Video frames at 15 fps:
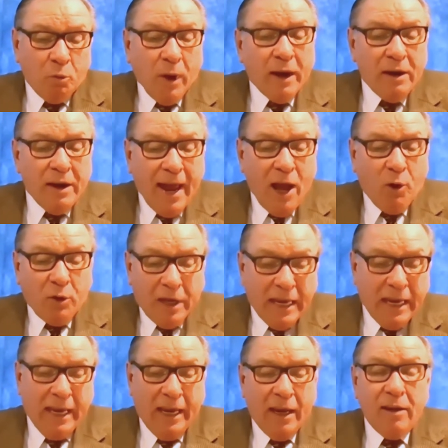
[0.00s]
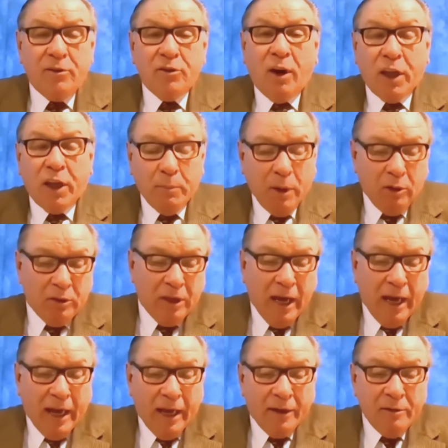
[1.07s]
Right now, he, talking about
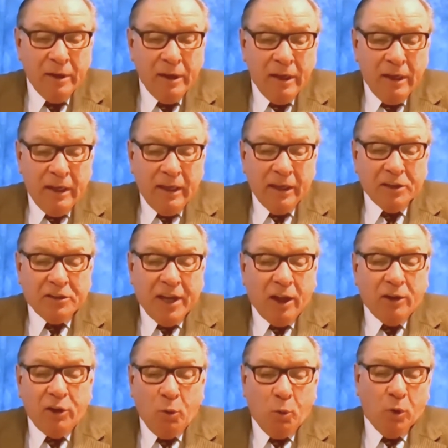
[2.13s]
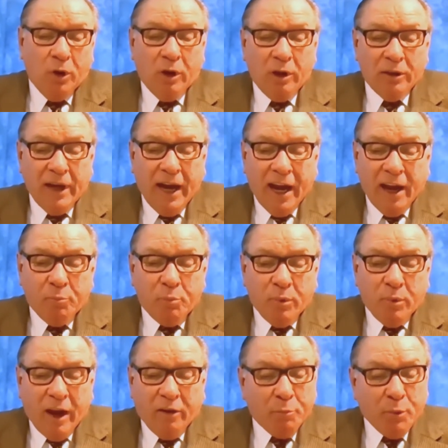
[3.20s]
God, is telling the world, I have,
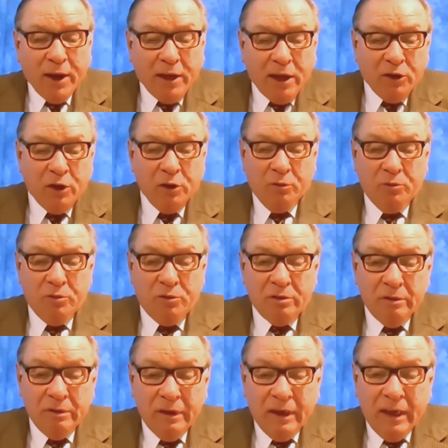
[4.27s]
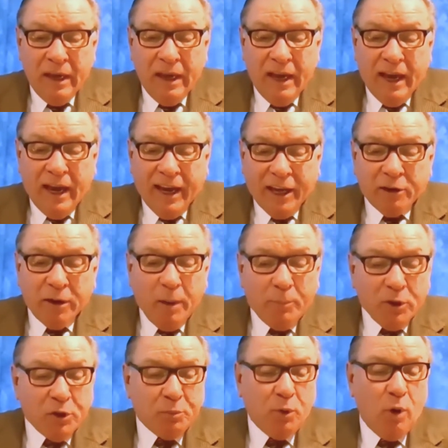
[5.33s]
I have breaking news. I
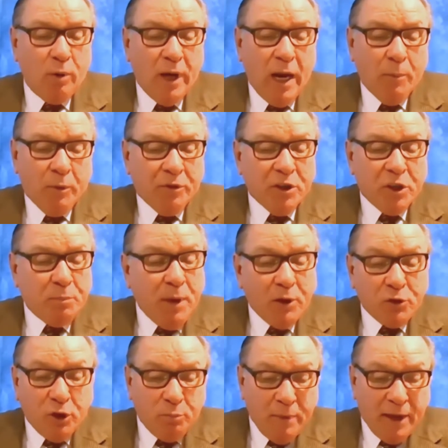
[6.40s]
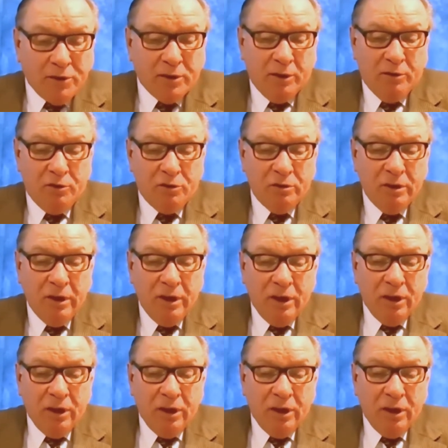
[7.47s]
interrupt this program with this special message.